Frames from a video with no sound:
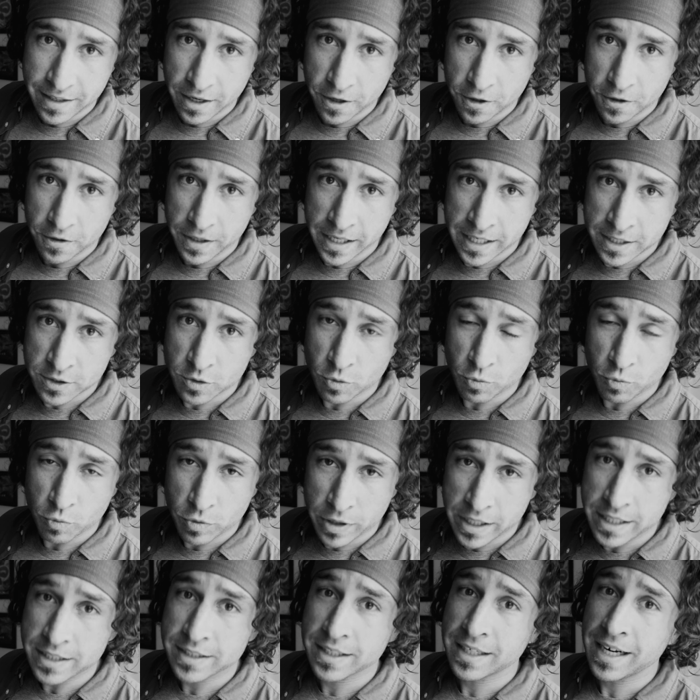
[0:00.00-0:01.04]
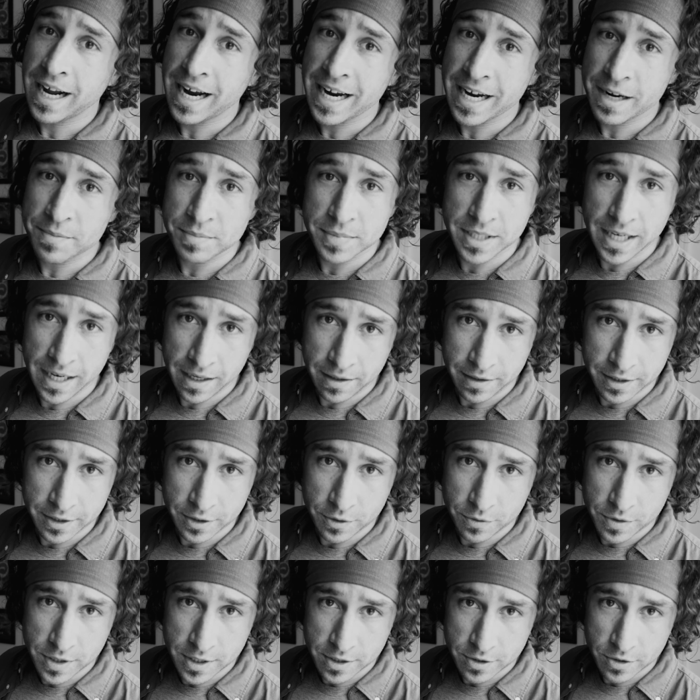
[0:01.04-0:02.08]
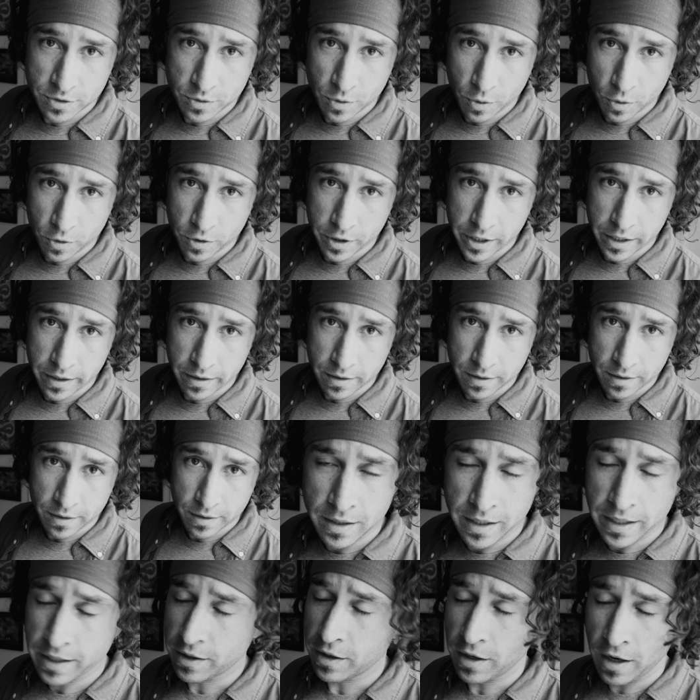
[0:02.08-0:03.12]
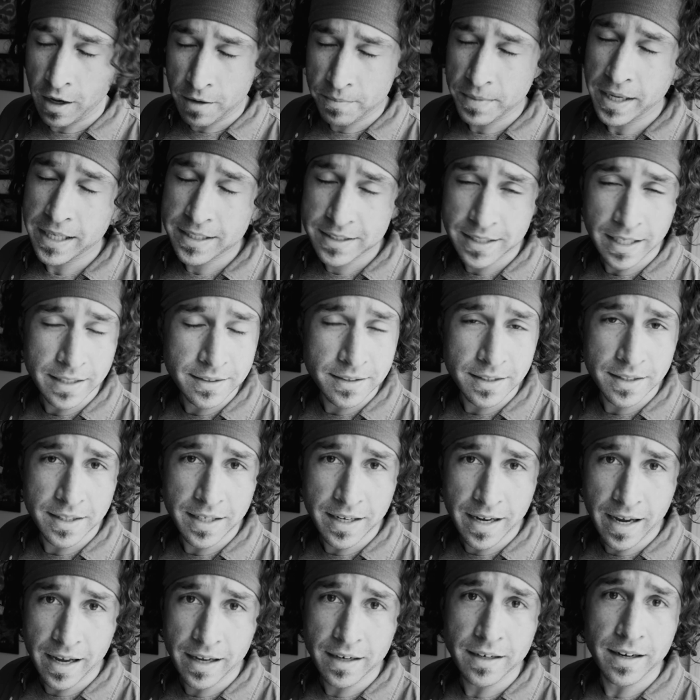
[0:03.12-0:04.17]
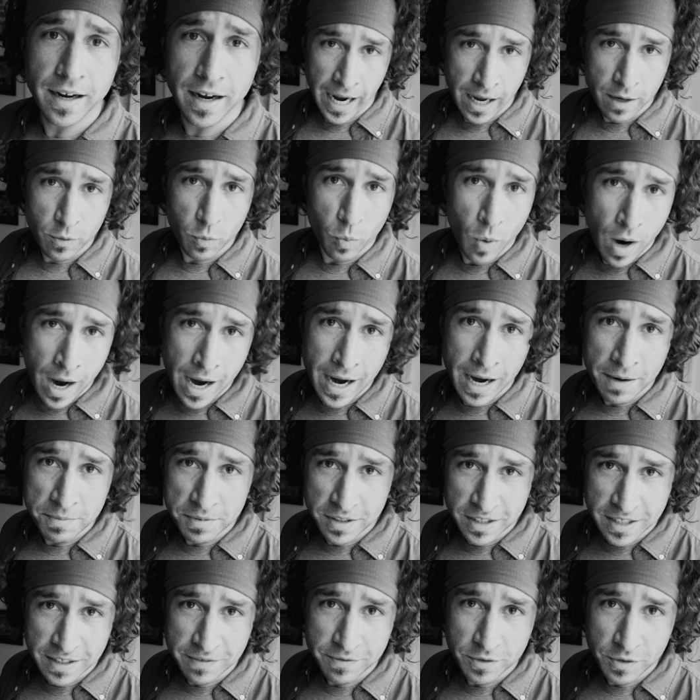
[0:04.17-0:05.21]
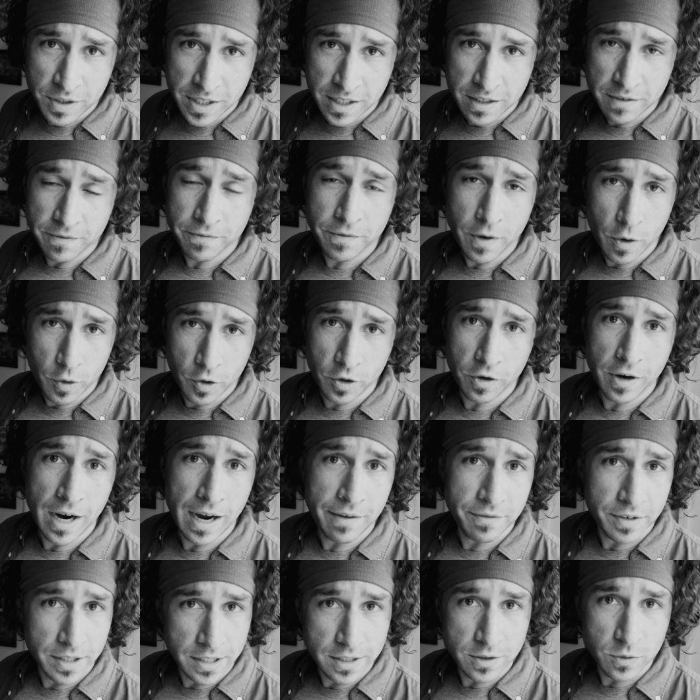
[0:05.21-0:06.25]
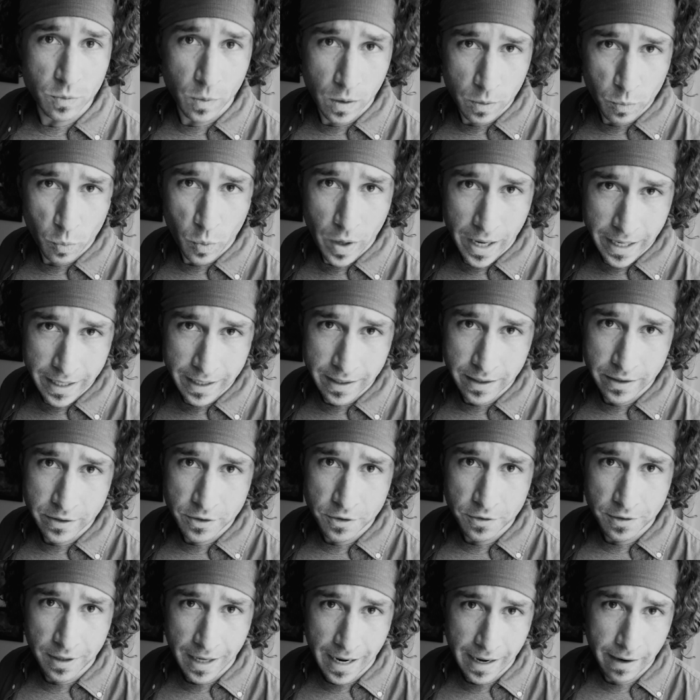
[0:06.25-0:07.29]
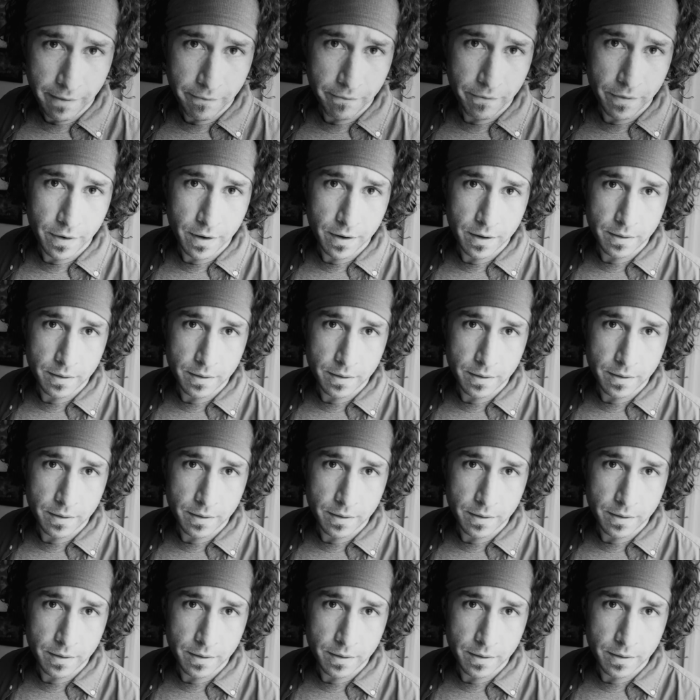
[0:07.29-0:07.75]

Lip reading: there is a reason I am telling you this story. It all makes sense at the end, and why I believe you need to photograph at least one wedding in your life.